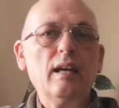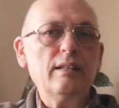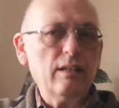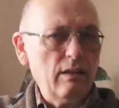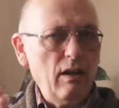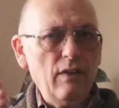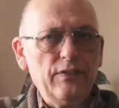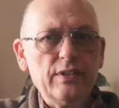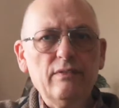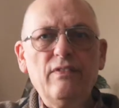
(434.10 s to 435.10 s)
And
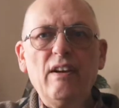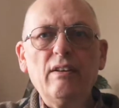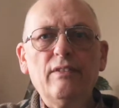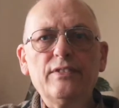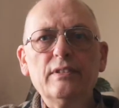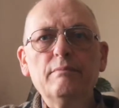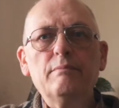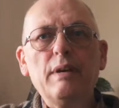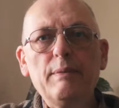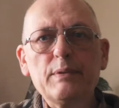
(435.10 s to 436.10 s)
often, very often,
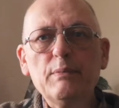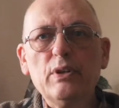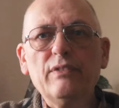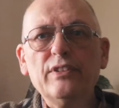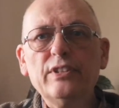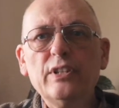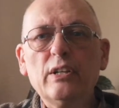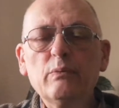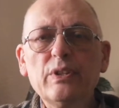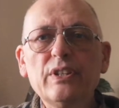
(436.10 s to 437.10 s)
perhaps more often than
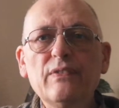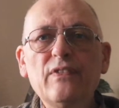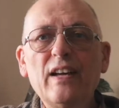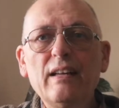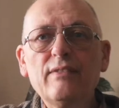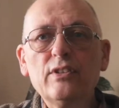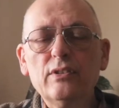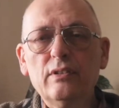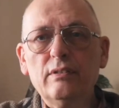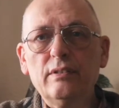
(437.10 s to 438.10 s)
not, with the 5
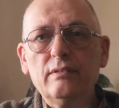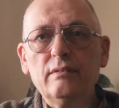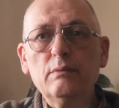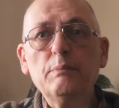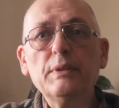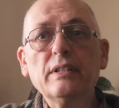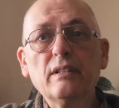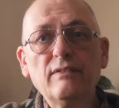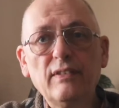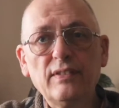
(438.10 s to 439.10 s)
chord, the one built on
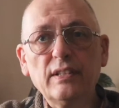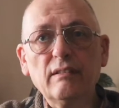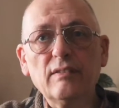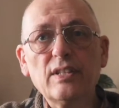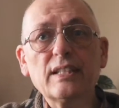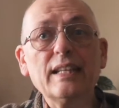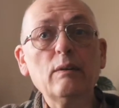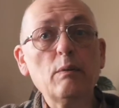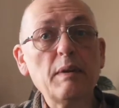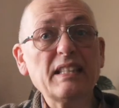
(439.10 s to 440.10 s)
the 5th degree of the
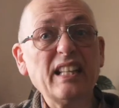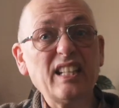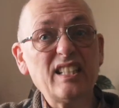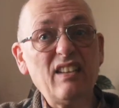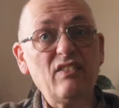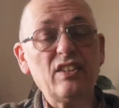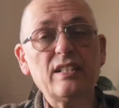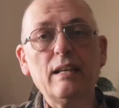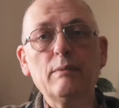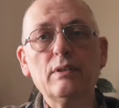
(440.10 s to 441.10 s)
scale, we make that a 7th
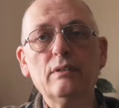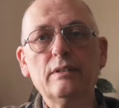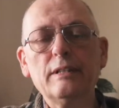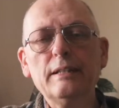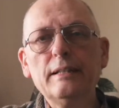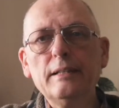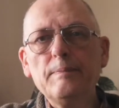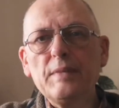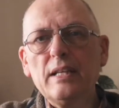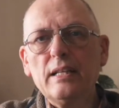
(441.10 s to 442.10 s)
type chord.
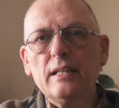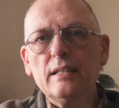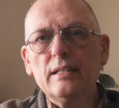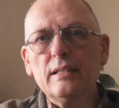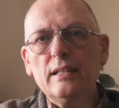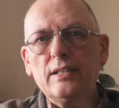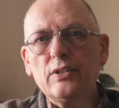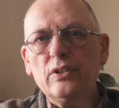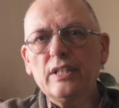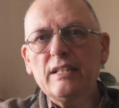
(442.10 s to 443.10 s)
That's
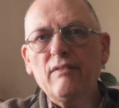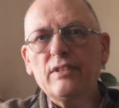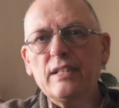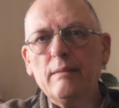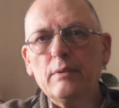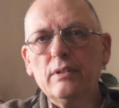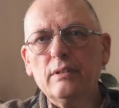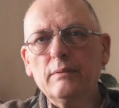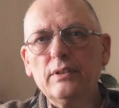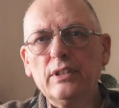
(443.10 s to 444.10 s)
the only 7th type
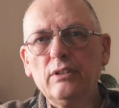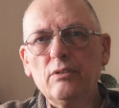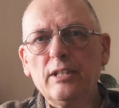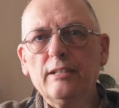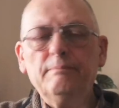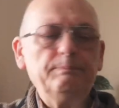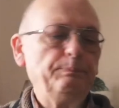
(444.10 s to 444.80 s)
chord I'm going to use here.